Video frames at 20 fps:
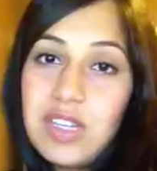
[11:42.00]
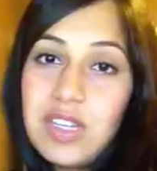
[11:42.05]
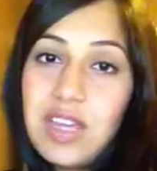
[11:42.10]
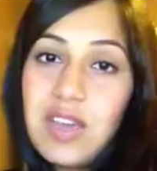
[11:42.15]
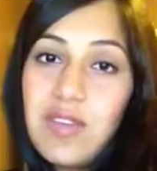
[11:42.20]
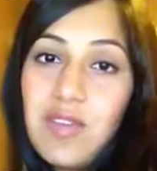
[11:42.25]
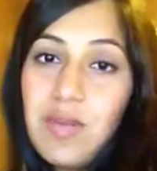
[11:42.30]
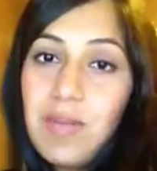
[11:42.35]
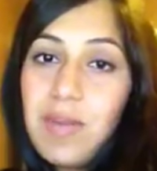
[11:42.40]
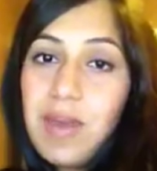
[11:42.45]
to
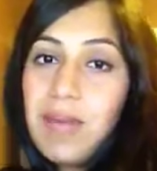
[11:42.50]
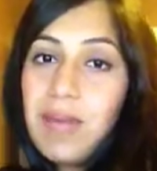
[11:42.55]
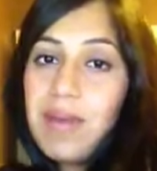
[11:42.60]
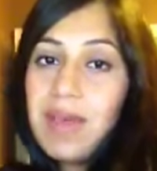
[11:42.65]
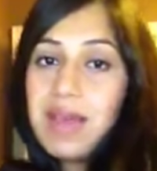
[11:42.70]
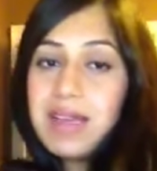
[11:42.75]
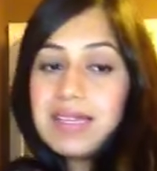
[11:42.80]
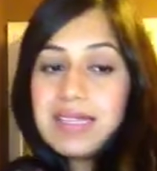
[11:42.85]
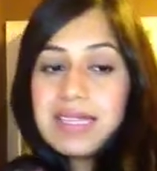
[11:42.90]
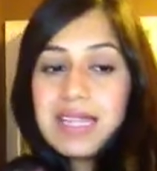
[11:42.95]
give your
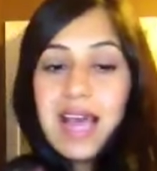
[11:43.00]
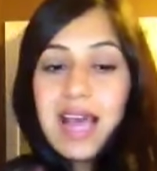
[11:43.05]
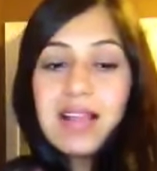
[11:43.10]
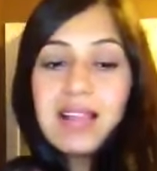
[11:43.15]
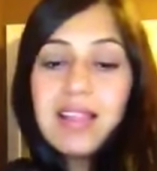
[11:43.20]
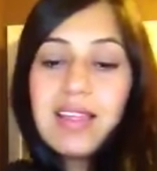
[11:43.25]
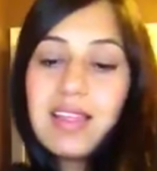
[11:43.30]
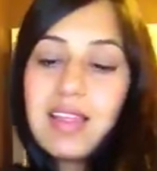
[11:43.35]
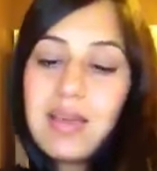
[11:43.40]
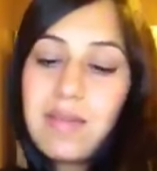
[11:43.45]
baby
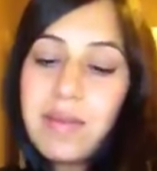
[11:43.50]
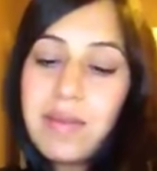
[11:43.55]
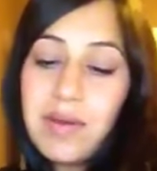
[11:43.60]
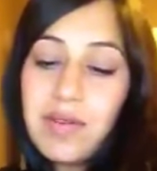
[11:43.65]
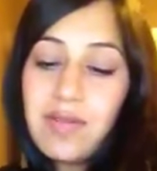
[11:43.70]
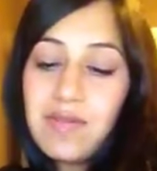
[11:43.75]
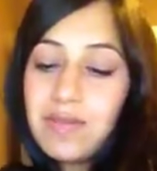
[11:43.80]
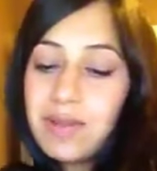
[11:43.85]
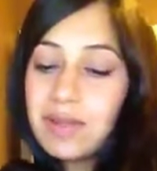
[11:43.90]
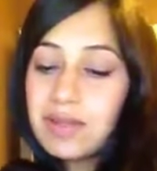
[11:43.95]
exactly the amount
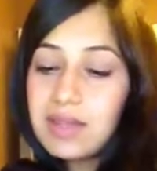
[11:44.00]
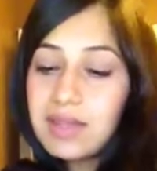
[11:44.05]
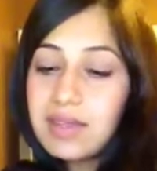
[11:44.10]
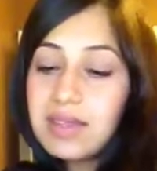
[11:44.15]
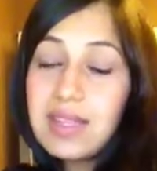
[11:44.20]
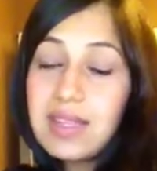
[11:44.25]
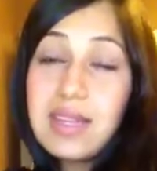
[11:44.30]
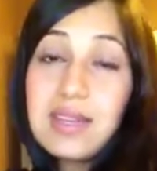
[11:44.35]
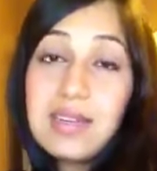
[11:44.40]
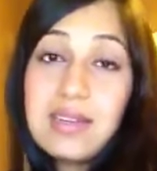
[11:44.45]
of milk
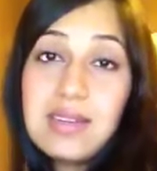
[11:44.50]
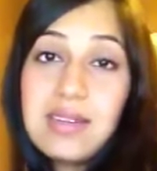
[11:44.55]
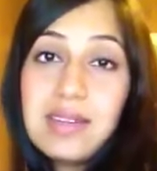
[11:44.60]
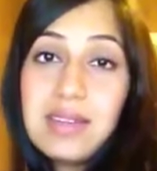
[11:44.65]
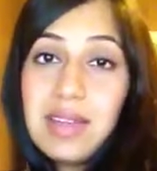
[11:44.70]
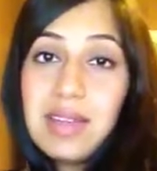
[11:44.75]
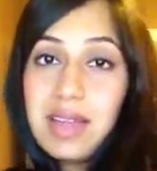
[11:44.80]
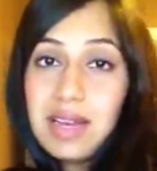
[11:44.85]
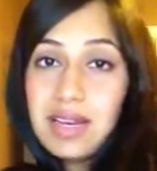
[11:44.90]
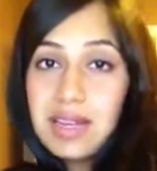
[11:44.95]
that
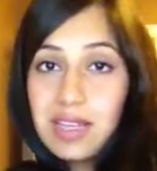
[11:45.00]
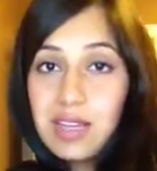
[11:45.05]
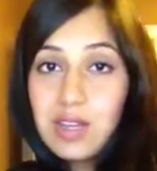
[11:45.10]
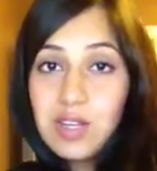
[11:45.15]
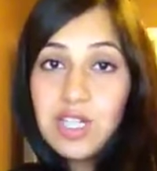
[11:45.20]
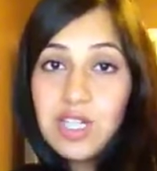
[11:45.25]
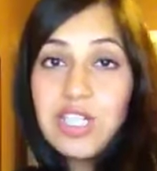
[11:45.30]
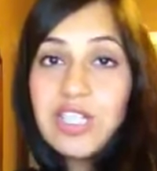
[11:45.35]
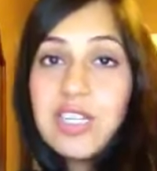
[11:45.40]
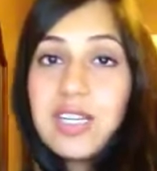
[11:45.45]
he
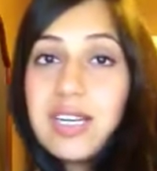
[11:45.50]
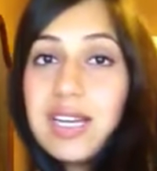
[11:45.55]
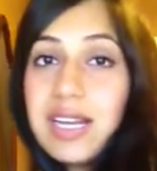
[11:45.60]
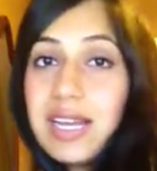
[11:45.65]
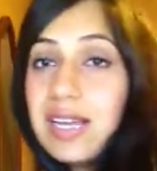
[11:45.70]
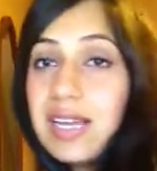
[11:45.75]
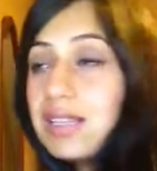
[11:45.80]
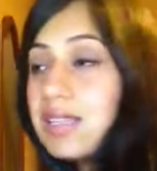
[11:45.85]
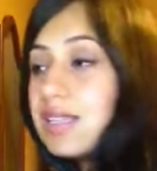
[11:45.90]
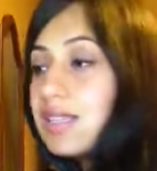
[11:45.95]
or she
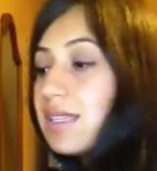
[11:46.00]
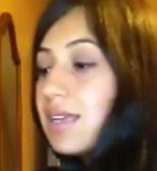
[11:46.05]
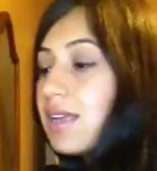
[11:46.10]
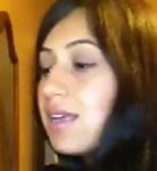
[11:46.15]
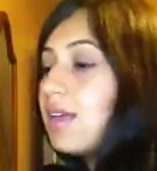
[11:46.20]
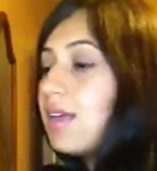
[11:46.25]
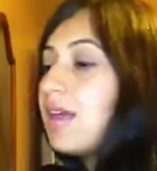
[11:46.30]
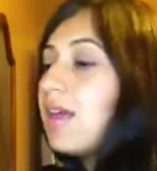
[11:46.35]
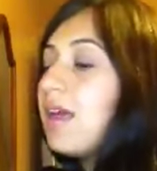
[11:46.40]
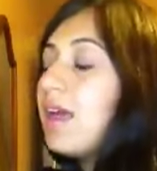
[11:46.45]
needs,
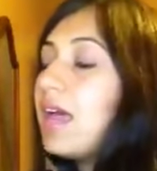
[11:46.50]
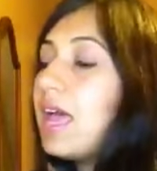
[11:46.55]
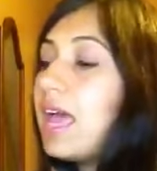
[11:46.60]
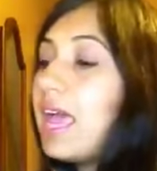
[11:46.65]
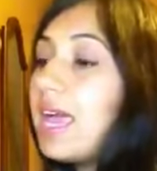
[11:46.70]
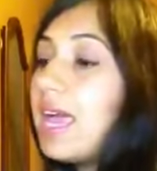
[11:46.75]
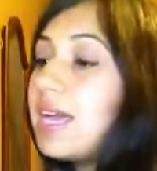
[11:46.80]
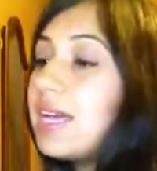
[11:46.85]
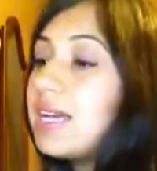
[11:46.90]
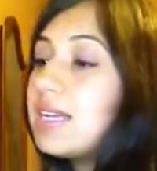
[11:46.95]

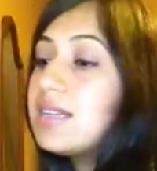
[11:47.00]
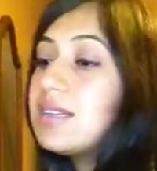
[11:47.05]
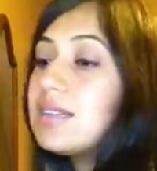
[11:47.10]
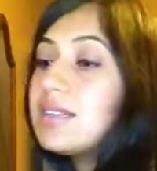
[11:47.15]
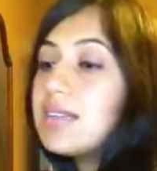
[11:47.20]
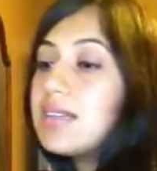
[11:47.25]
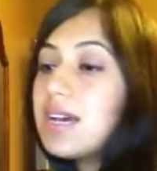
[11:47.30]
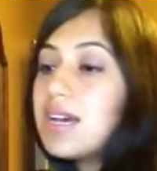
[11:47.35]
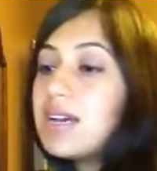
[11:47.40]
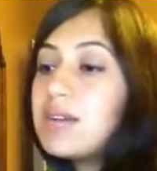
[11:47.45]
and